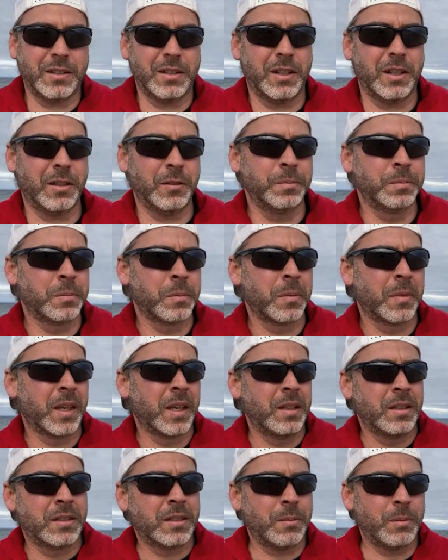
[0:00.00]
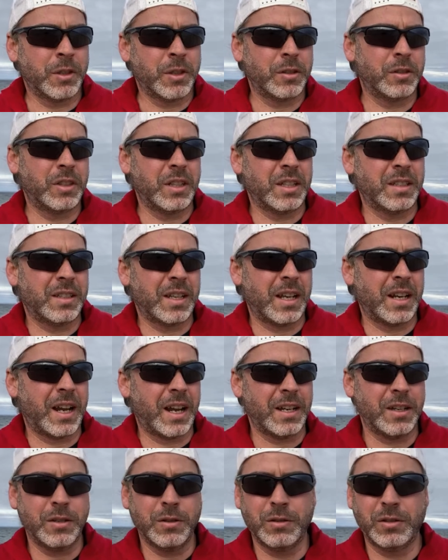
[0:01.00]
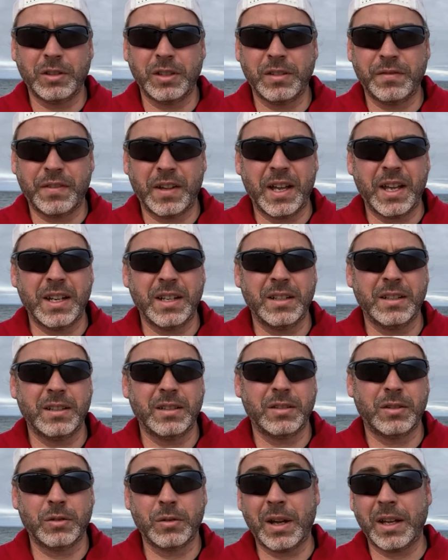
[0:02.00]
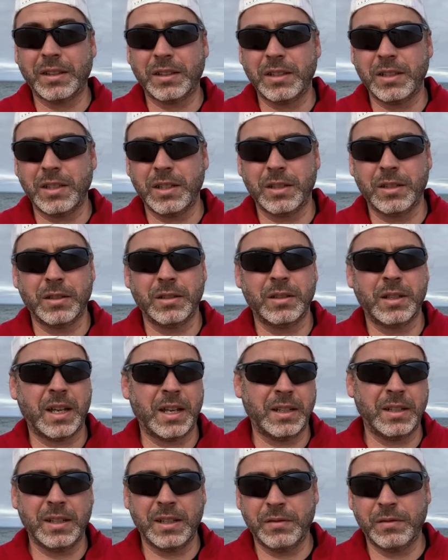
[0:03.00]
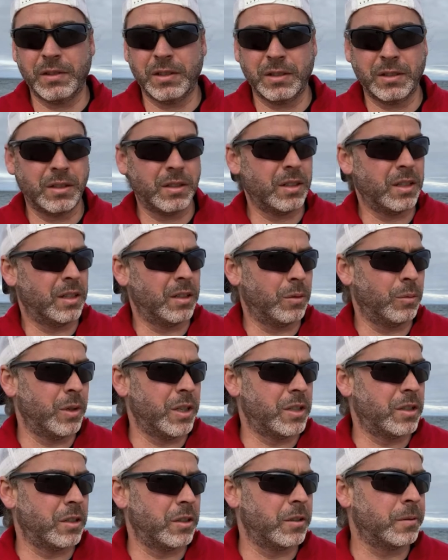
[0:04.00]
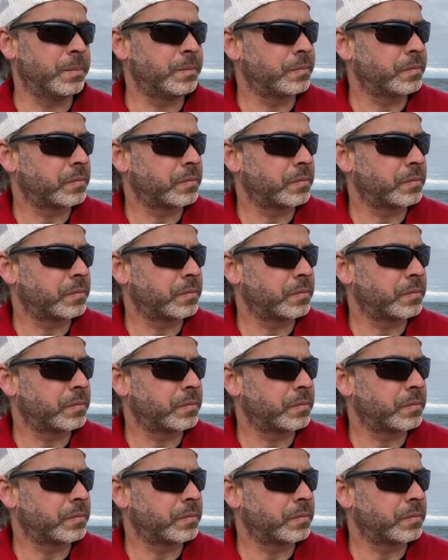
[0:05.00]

You know, some other things that I usually find throughout the year and even in the winter